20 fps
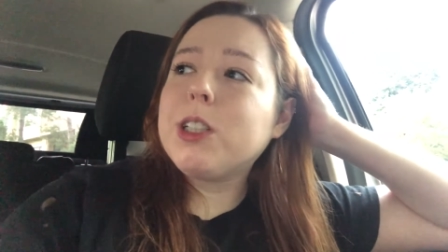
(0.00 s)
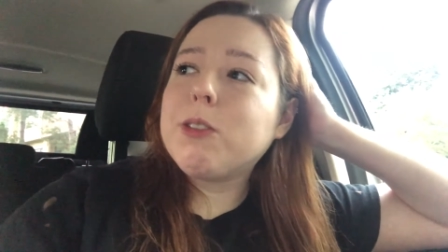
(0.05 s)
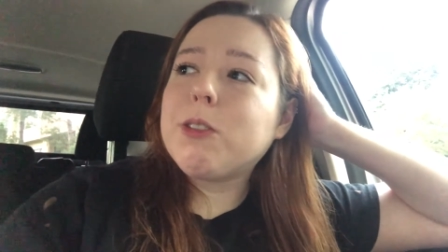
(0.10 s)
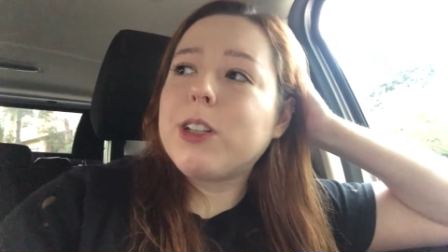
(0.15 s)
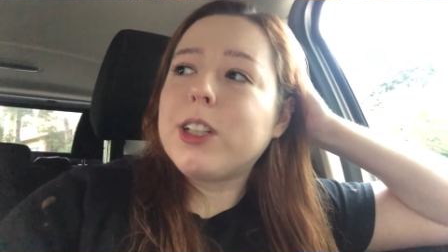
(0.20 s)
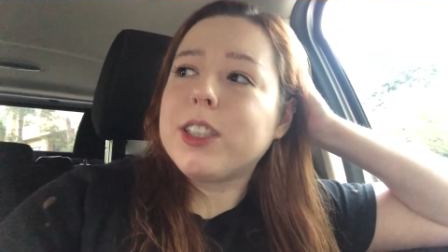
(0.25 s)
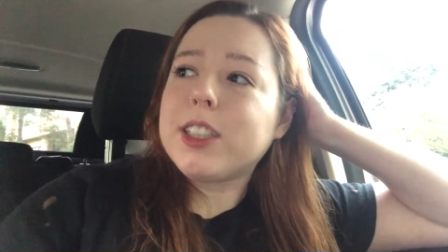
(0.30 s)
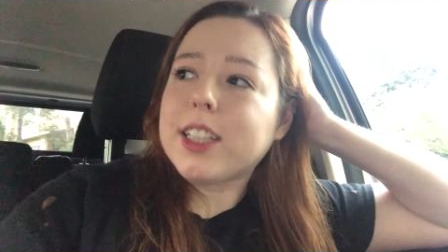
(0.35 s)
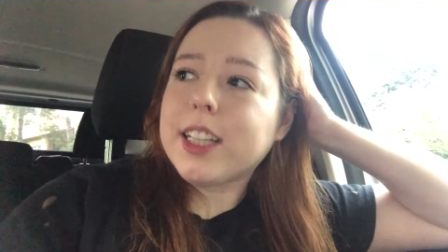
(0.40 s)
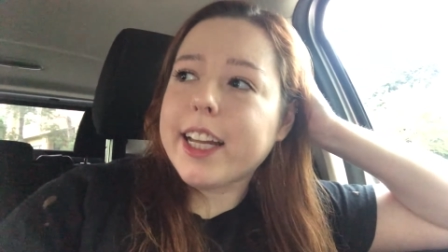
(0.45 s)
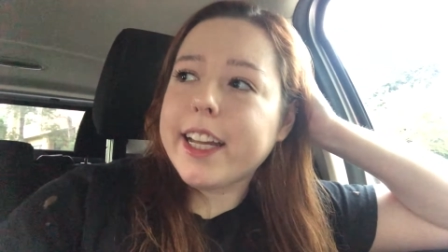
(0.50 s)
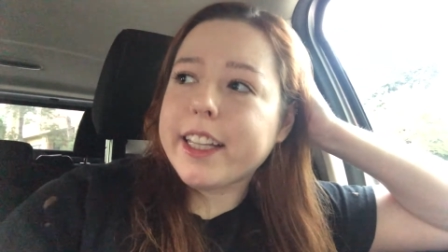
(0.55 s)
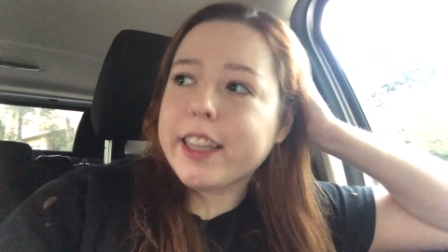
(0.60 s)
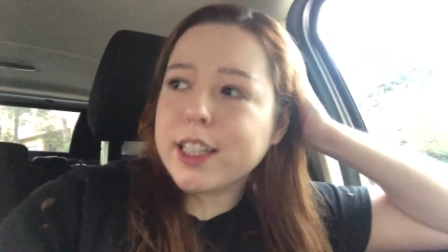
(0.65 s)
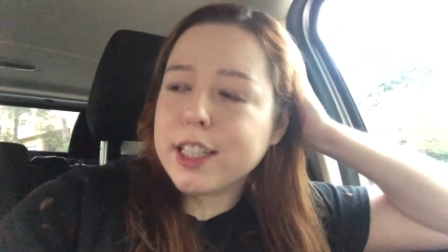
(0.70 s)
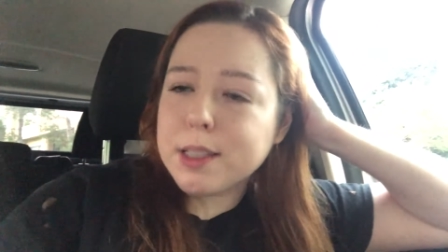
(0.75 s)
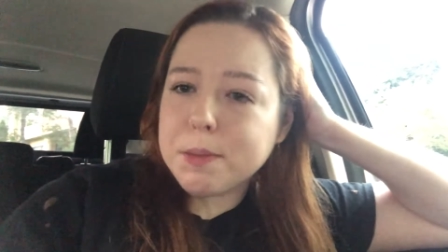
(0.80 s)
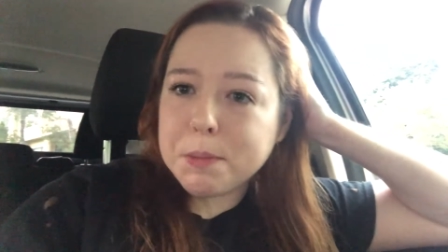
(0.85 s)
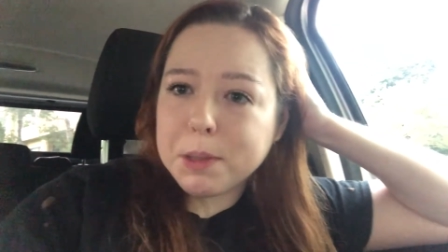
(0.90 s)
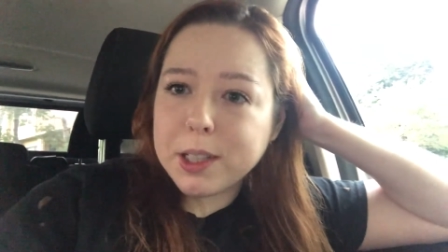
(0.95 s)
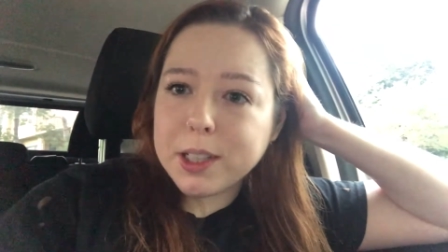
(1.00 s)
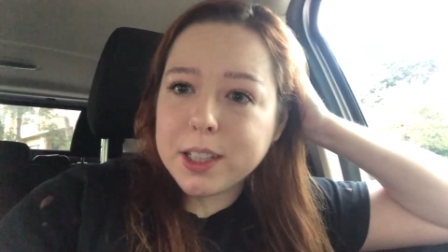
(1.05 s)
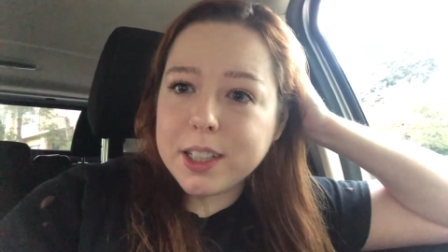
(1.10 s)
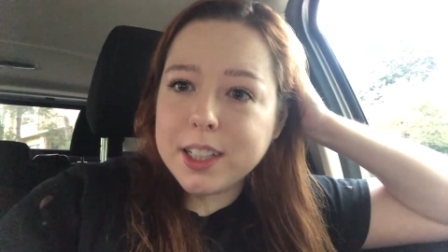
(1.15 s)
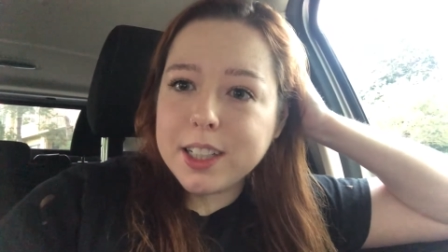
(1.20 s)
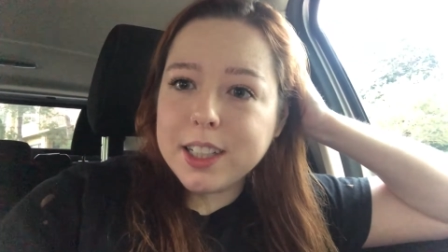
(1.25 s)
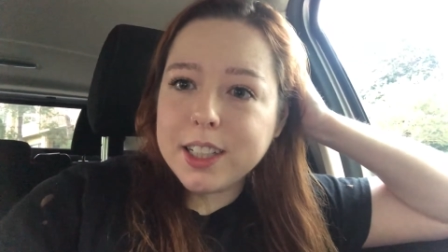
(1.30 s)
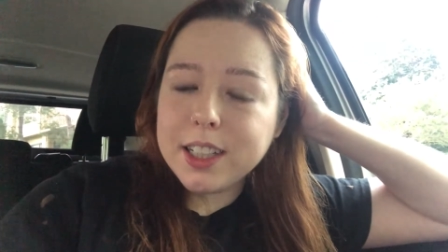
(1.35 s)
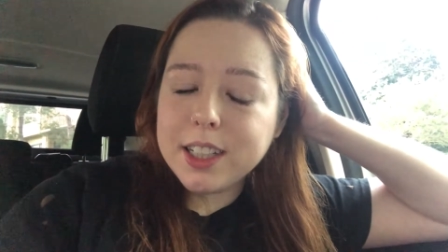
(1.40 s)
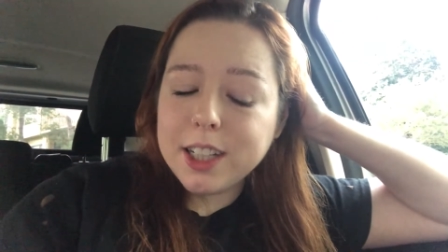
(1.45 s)
wanted to like this
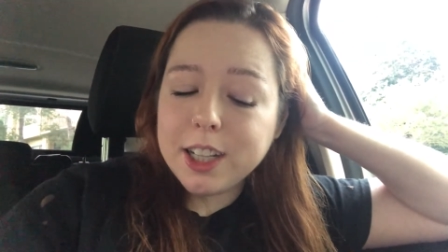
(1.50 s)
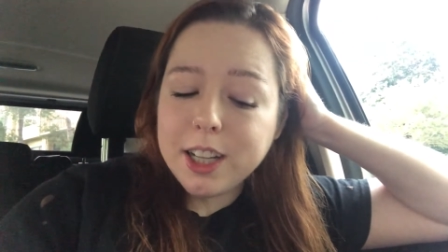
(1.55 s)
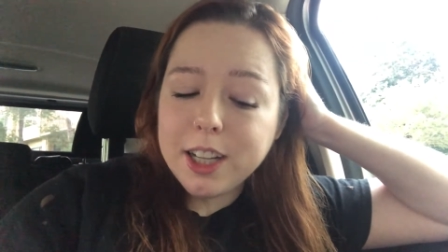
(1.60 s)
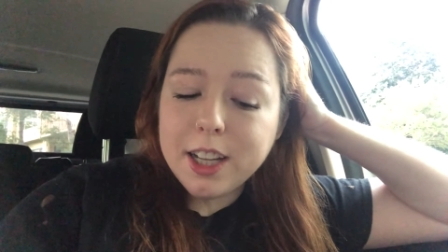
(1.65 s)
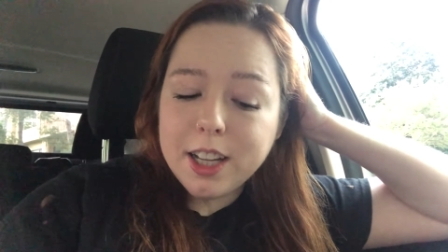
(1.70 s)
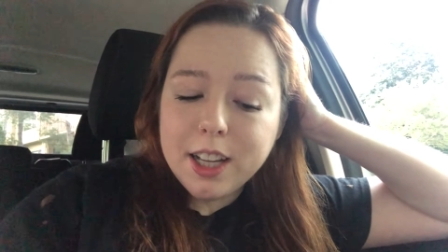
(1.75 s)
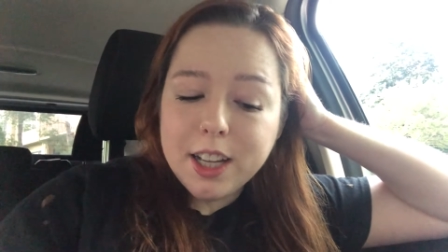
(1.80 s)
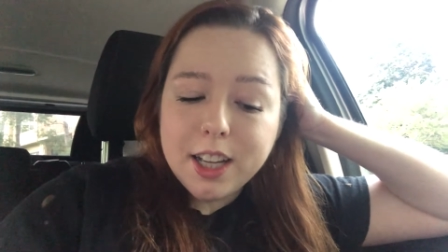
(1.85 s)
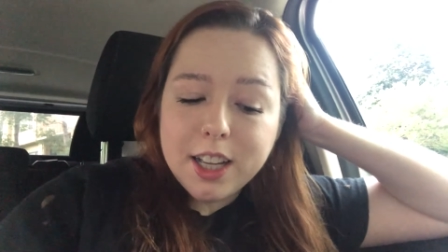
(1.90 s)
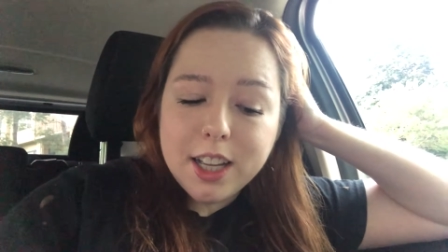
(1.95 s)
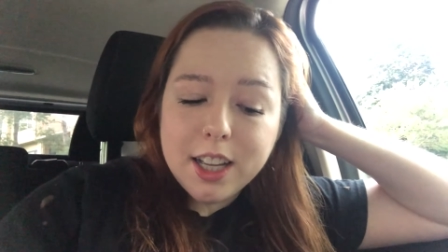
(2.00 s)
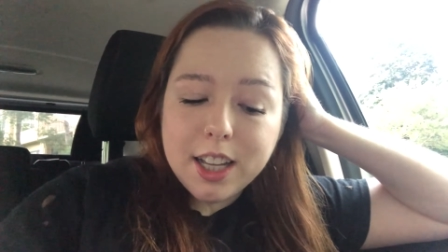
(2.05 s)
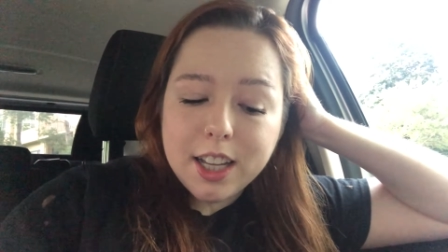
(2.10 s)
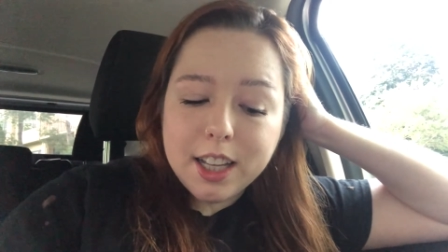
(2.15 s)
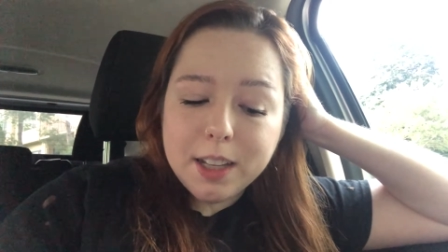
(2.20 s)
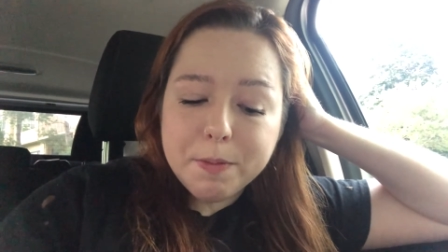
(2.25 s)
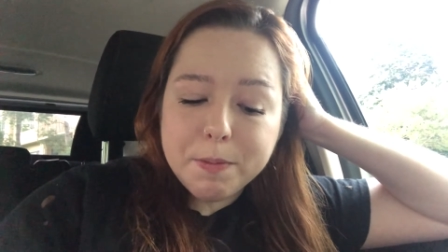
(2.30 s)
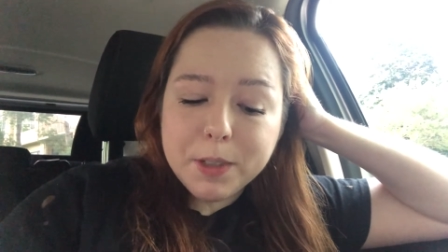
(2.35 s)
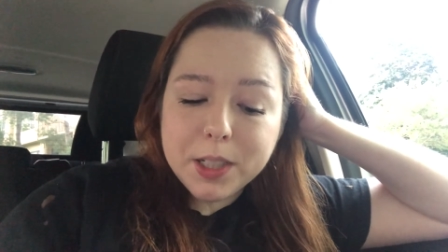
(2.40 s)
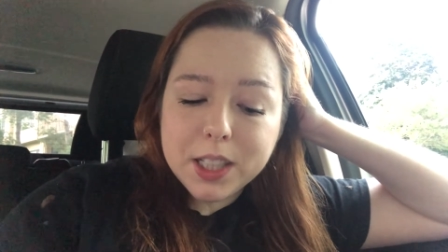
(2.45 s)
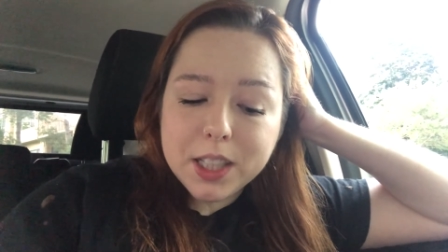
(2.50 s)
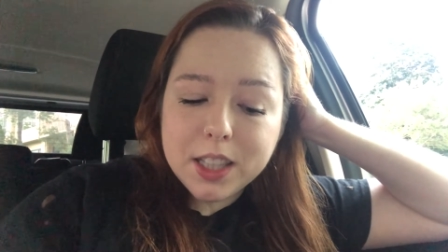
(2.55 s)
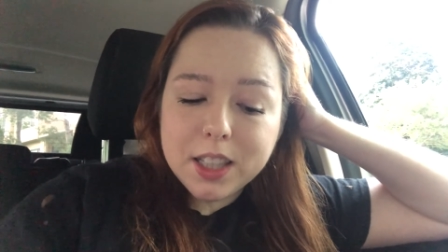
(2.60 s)
book, but